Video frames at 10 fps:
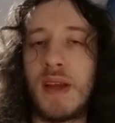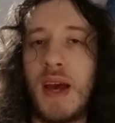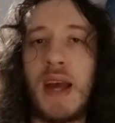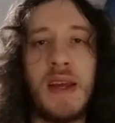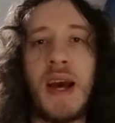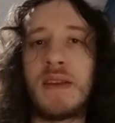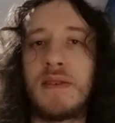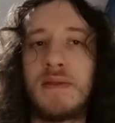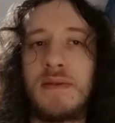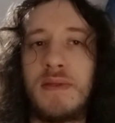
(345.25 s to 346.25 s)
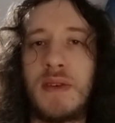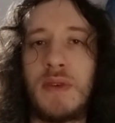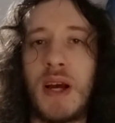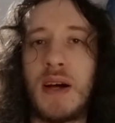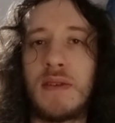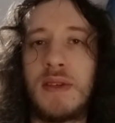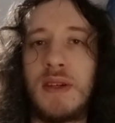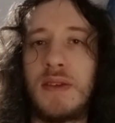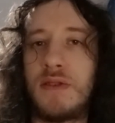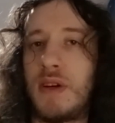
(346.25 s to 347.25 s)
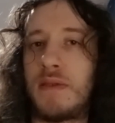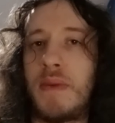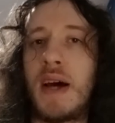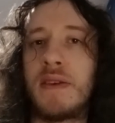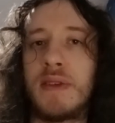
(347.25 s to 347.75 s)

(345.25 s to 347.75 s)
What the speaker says: and yet the reality is not better.